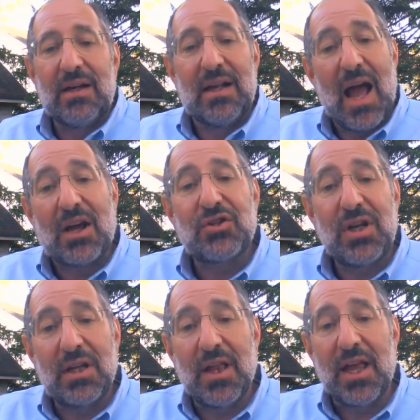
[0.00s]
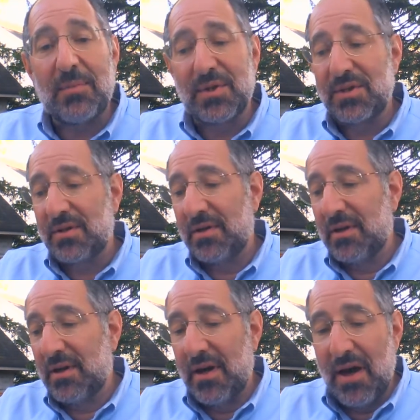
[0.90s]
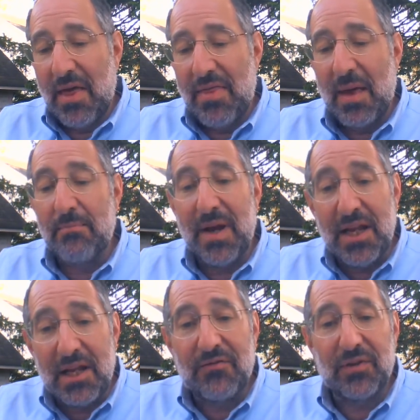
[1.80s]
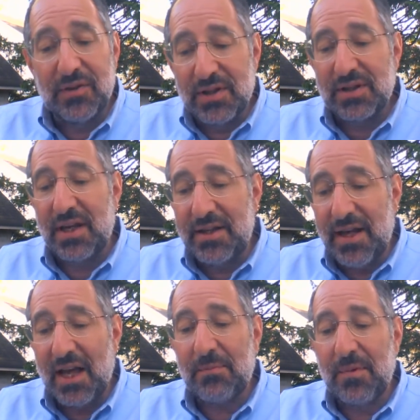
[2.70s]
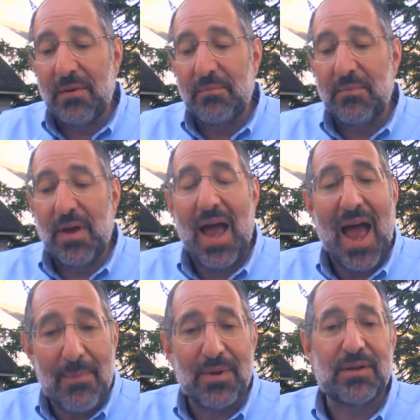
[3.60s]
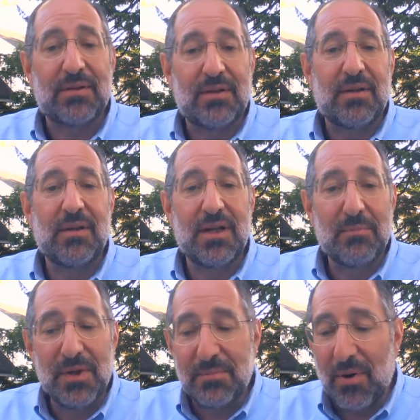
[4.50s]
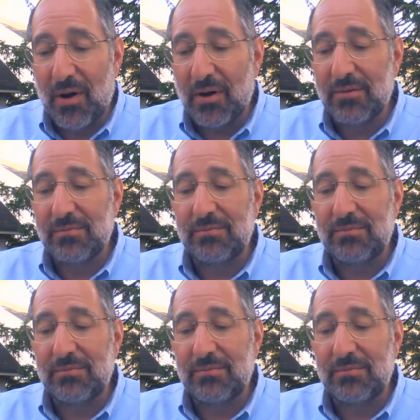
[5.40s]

It actually claims that meaningfulness can yet happen in a midbar.